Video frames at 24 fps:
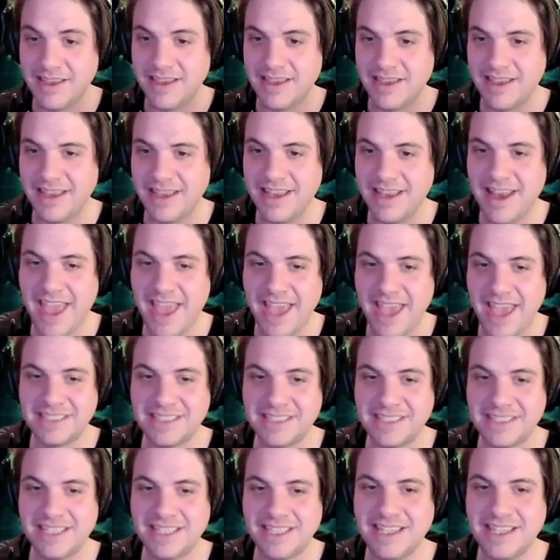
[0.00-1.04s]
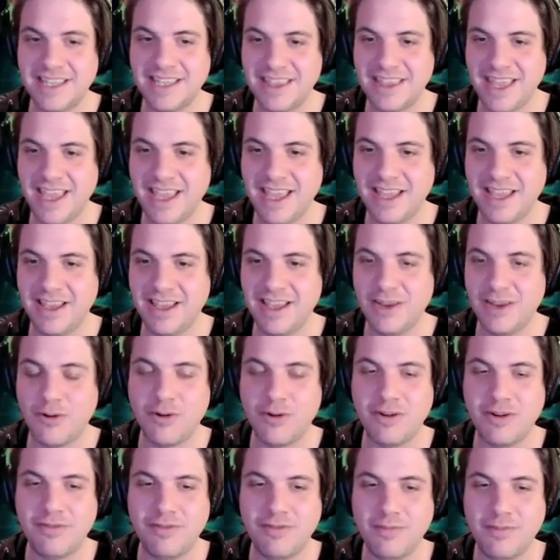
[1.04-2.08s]
an extant thing in
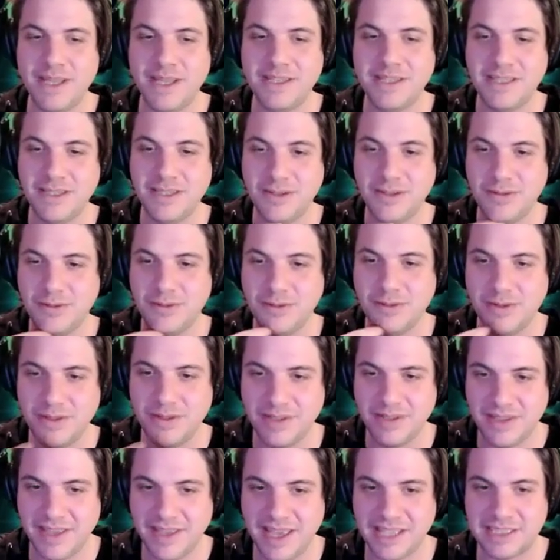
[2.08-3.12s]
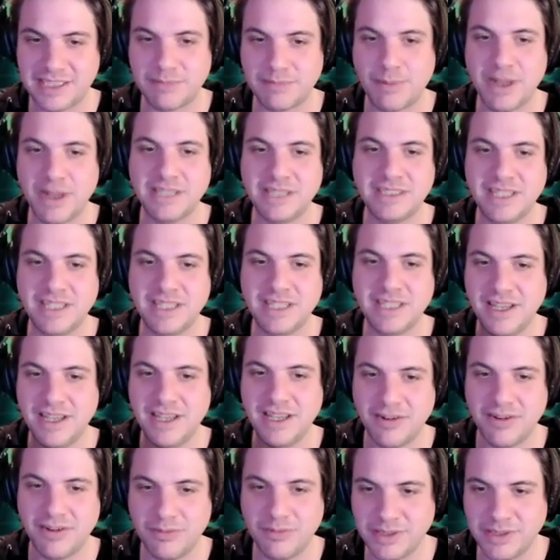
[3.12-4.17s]
order for me to express it
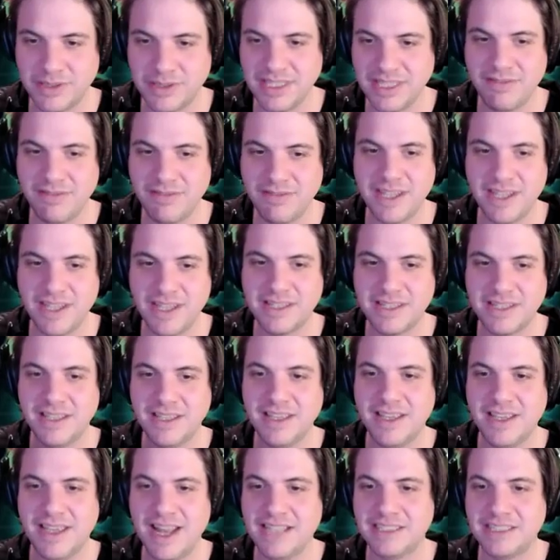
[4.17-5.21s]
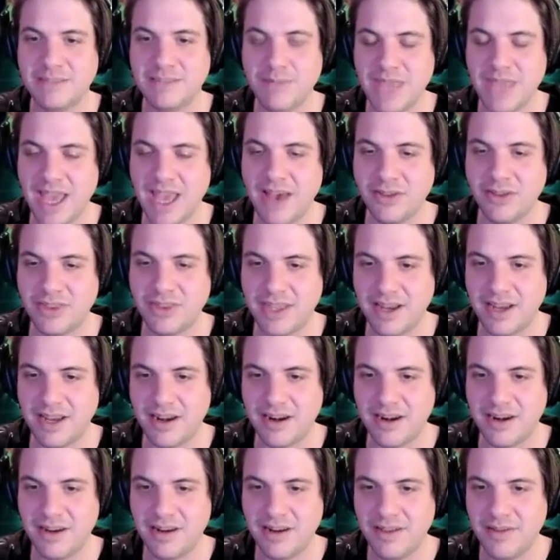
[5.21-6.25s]
or receive it. It has to be out
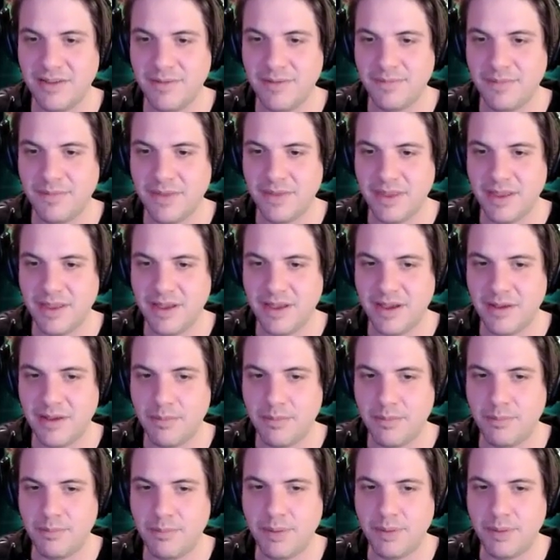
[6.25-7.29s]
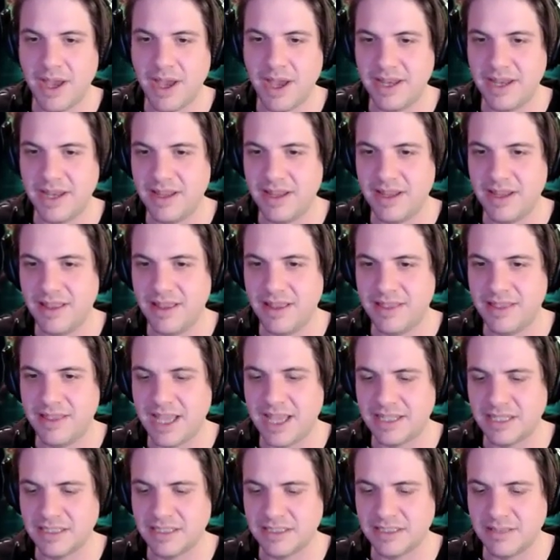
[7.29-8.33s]
there. But
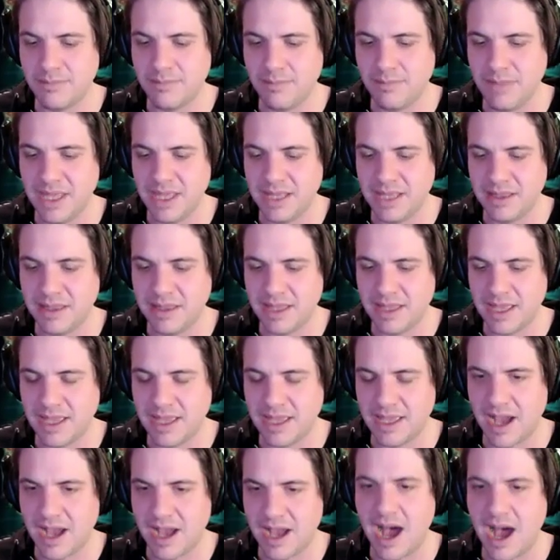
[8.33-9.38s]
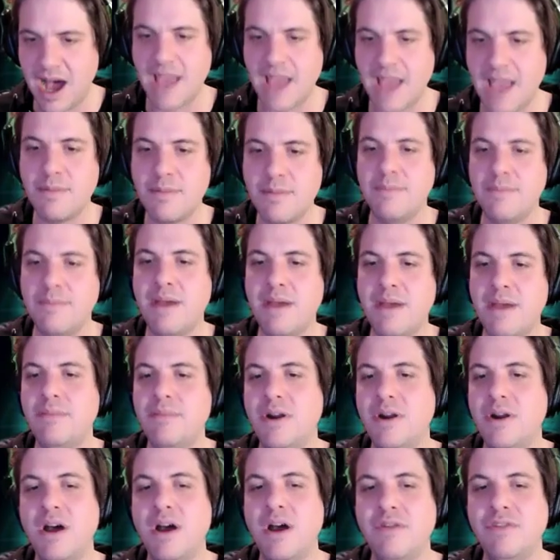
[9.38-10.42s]
that doesn't mean that I'm a
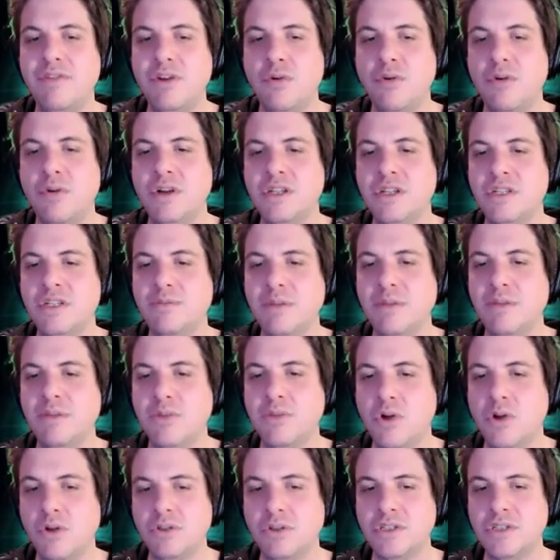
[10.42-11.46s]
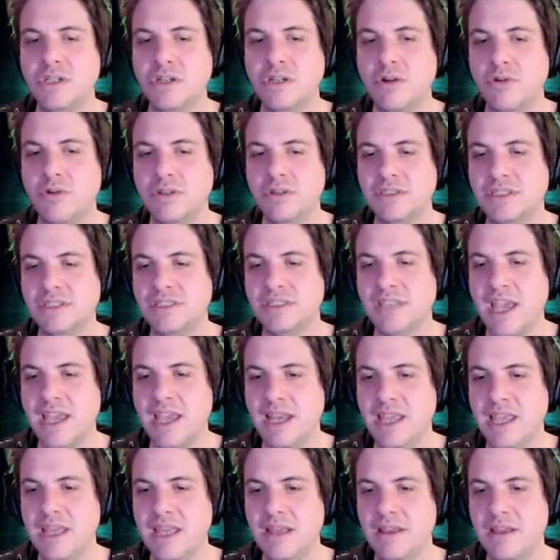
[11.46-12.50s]
member of an orange meme culture or
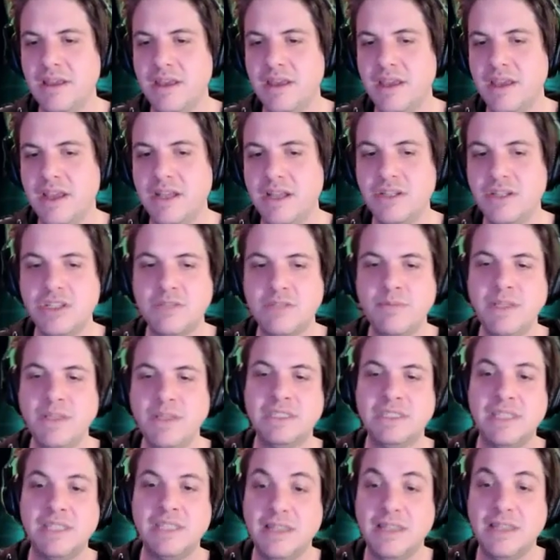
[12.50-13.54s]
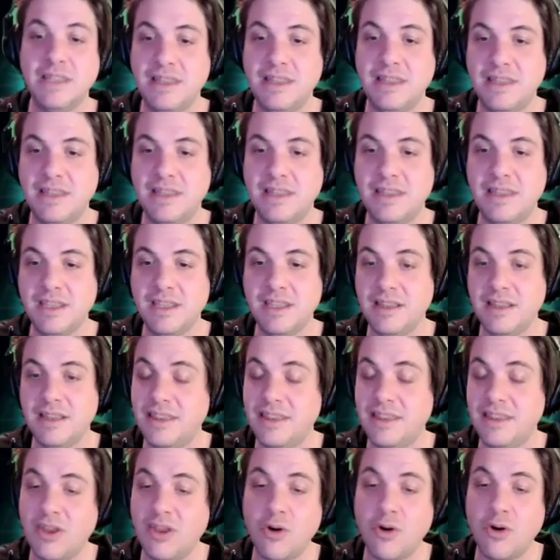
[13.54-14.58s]
society. It just means that
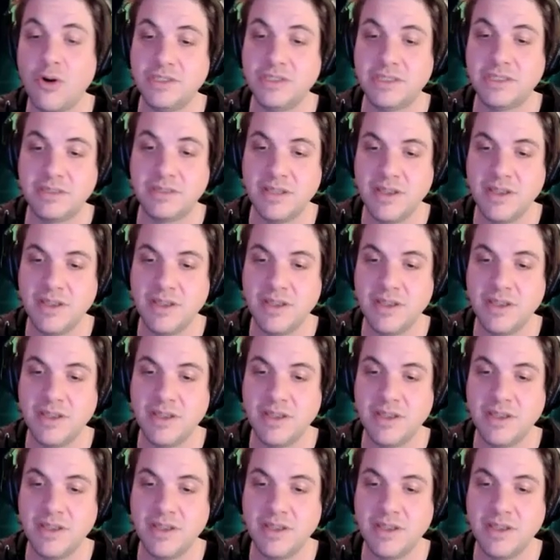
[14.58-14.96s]
those